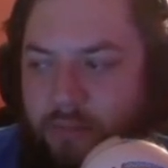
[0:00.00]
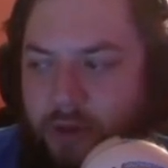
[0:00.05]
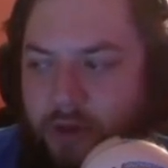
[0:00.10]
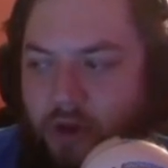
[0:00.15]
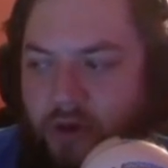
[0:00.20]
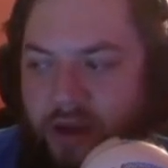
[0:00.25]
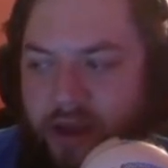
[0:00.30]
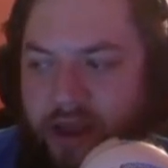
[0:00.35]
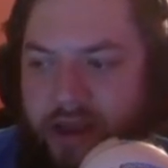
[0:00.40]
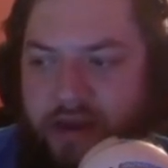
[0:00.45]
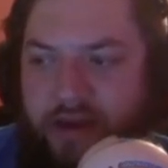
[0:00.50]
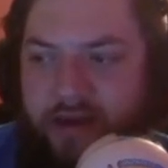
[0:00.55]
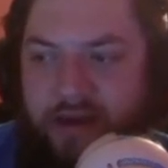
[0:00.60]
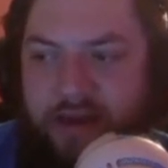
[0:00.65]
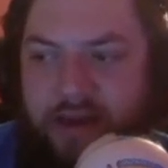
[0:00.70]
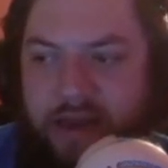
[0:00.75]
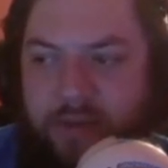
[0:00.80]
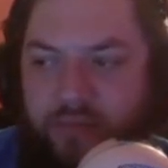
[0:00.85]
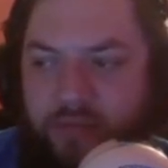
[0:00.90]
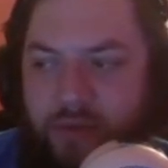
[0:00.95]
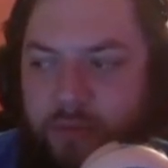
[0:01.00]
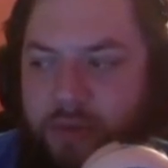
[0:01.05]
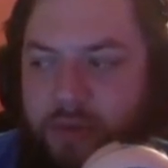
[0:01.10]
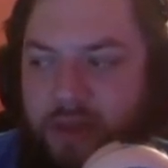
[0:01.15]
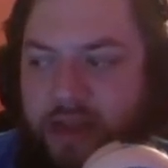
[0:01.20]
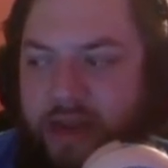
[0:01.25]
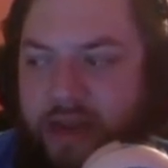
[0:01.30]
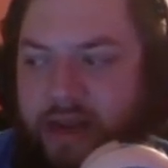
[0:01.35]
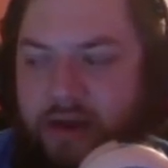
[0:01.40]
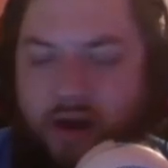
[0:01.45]
go ahead and keep the
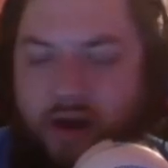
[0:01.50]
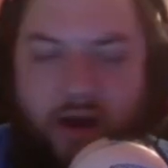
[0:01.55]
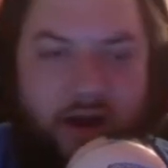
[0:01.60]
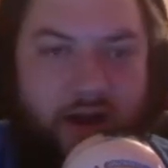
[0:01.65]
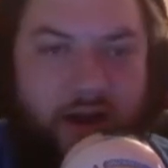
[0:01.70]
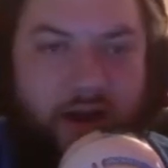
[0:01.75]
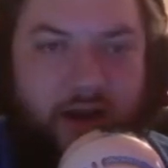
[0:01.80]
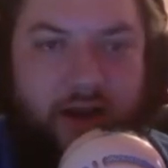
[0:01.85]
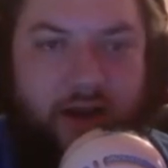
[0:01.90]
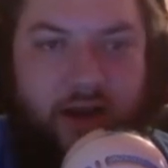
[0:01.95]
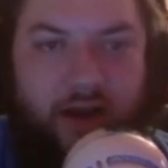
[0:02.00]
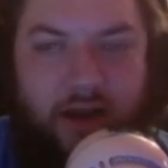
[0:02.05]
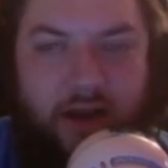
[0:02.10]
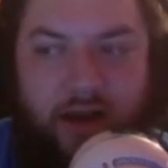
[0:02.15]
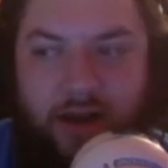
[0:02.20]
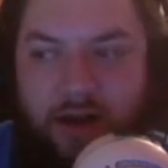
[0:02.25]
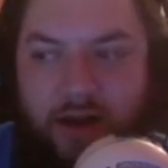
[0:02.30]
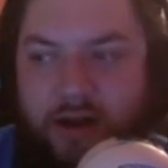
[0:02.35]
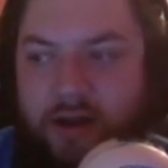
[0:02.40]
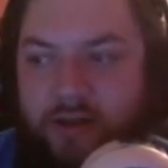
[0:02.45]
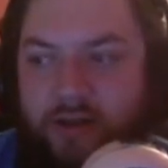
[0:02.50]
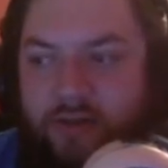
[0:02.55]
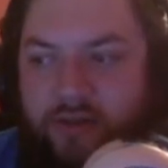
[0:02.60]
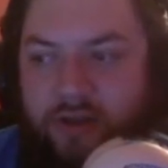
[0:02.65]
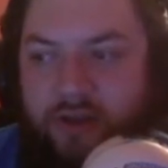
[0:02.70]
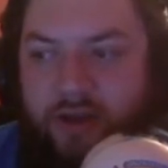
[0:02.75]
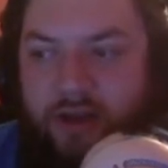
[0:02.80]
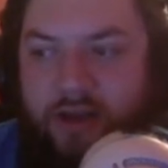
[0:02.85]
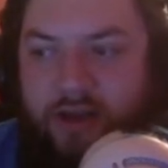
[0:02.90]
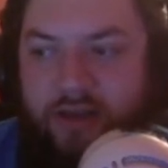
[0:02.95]
blade on uh,
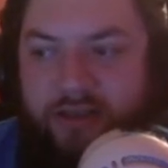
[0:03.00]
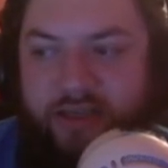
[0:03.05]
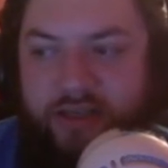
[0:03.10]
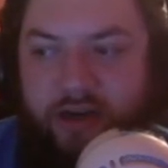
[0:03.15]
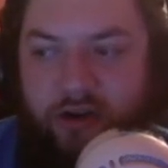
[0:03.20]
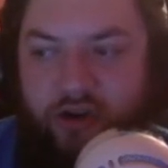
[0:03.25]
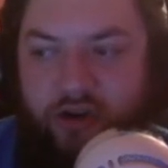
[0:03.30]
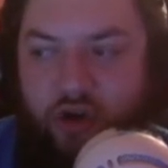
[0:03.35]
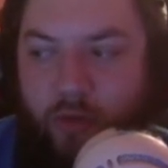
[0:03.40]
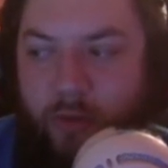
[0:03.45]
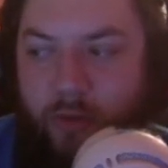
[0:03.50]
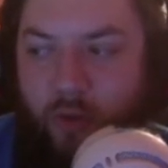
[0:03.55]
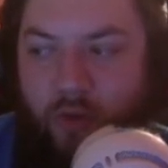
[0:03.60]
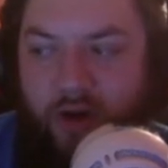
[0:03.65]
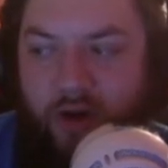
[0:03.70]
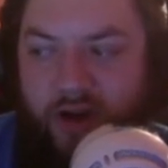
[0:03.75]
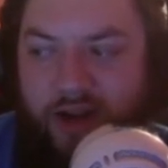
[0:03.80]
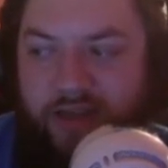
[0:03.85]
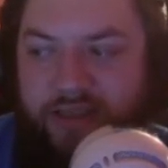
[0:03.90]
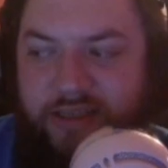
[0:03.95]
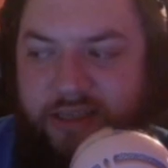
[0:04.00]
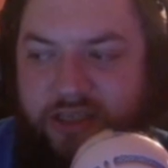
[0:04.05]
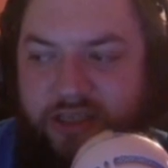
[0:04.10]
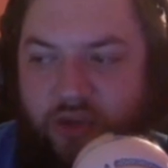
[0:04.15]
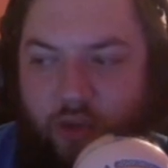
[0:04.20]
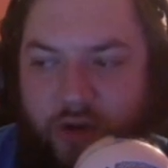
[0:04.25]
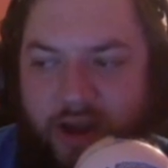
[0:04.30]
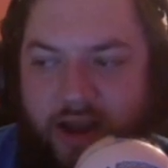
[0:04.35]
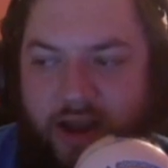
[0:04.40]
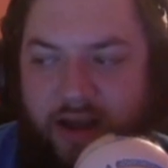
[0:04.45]
the Ceradoma one because it's
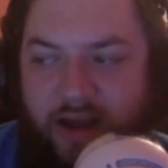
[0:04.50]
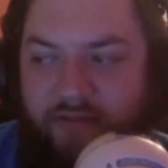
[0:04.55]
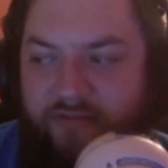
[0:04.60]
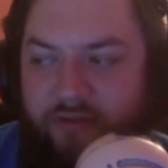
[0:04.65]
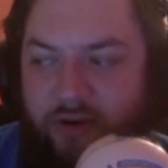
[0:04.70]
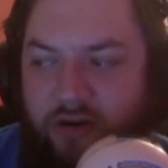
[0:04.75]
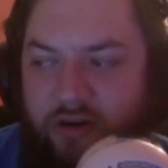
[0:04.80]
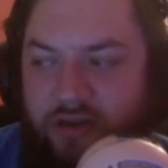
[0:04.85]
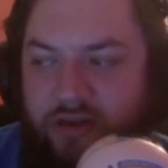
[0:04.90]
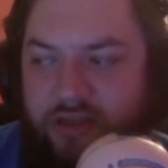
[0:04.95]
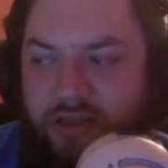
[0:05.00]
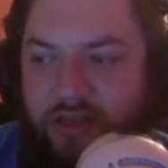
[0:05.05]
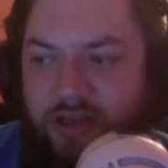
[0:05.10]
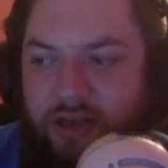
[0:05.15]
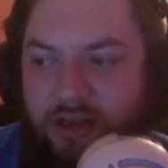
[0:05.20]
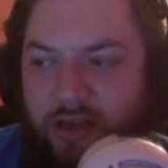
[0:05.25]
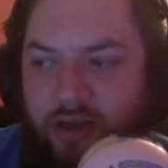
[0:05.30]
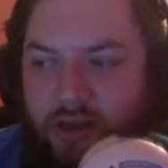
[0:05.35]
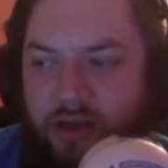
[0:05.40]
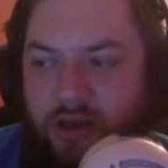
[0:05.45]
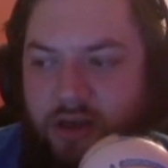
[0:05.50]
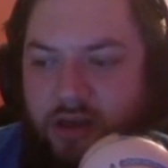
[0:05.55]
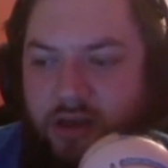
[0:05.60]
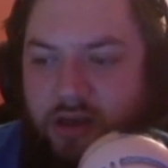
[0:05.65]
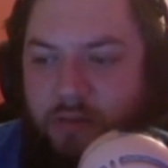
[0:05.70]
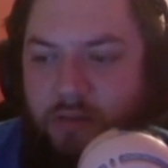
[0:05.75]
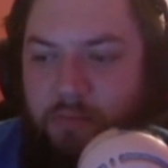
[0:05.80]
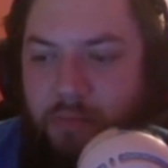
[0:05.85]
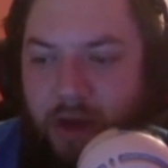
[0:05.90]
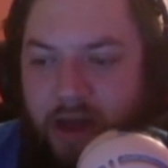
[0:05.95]
the one I got first.
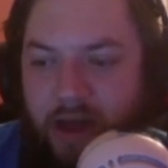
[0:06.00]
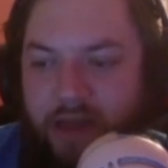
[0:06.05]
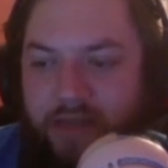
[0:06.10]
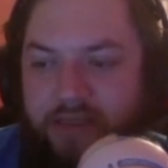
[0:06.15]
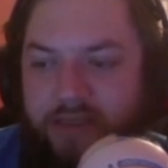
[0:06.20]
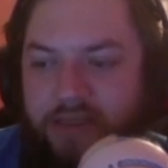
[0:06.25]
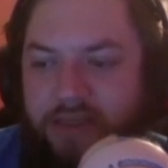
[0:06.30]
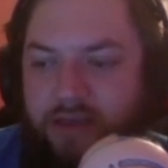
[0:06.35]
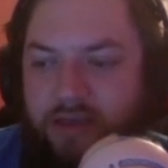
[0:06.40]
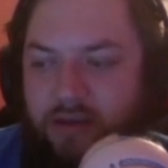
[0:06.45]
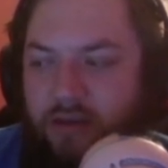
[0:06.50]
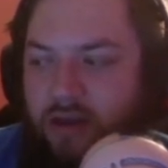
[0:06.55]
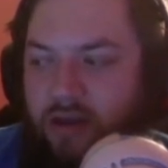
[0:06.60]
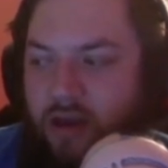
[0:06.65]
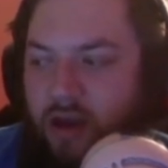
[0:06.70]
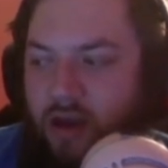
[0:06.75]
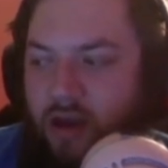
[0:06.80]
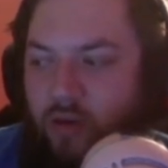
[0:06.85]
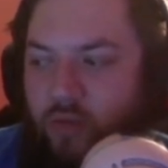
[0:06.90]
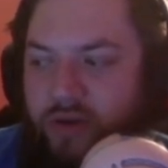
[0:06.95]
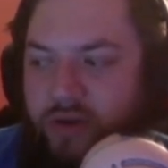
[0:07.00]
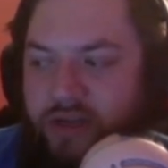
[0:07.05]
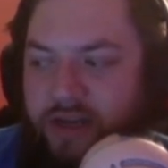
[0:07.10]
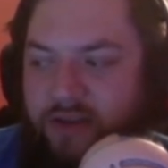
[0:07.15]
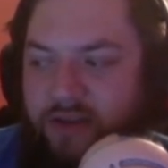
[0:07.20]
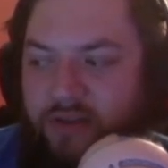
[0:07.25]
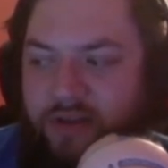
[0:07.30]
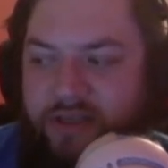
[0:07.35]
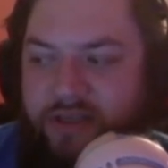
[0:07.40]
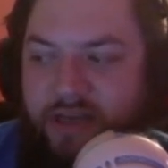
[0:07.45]
But uh, we did
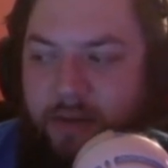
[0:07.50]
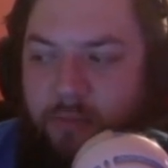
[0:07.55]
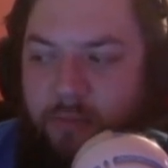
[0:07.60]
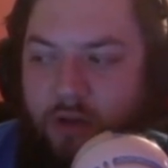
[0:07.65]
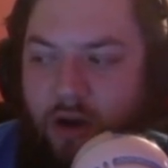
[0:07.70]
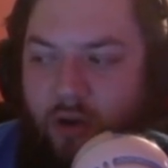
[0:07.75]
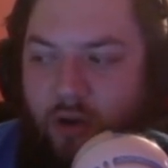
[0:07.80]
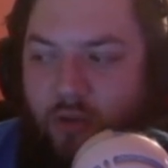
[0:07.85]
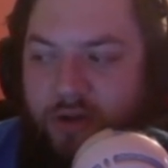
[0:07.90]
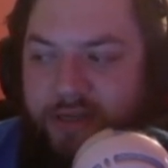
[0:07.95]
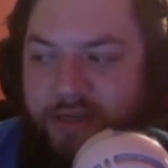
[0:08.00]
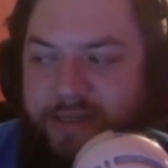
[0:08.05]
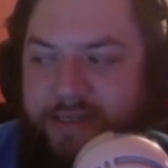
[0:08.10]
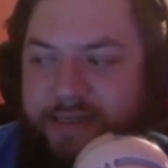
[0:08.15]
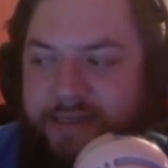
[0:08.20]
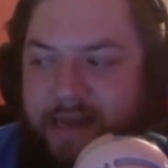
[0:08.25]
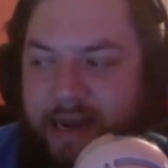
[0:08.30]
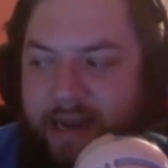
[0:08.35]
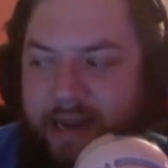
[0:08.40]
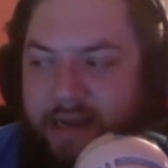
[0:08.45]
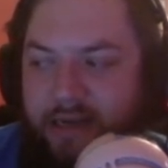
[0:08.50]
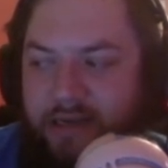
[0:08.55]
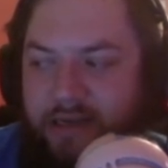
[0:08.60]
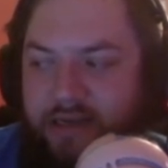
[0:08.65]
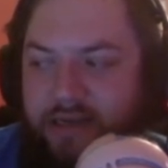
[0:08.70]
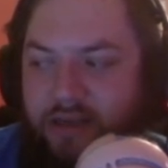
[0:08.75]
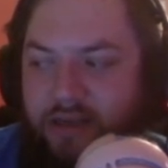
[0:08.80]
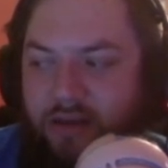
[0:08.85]
get the Zamorak one second,